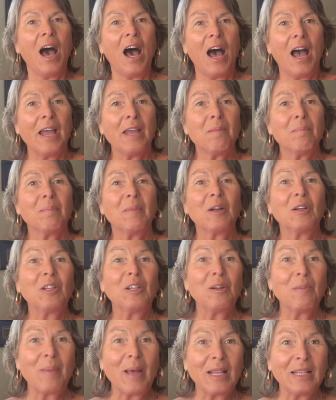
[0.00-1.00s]
Hi,
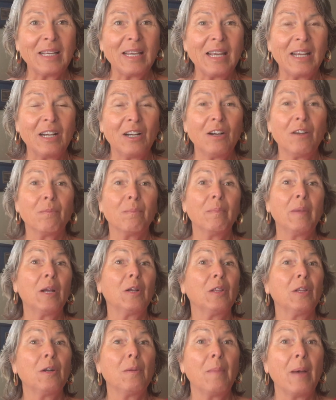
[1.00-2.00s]
Marilyn O'Malley here of
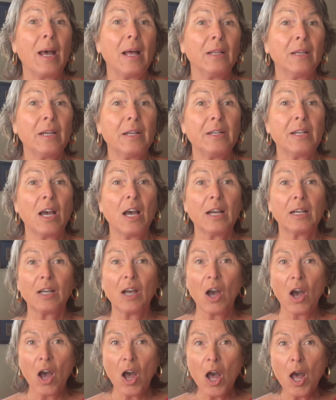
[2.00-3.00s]

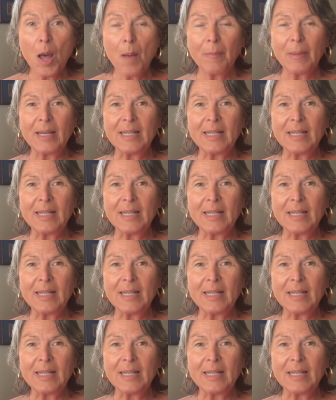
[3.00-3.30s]
MarilynO'Malley.com,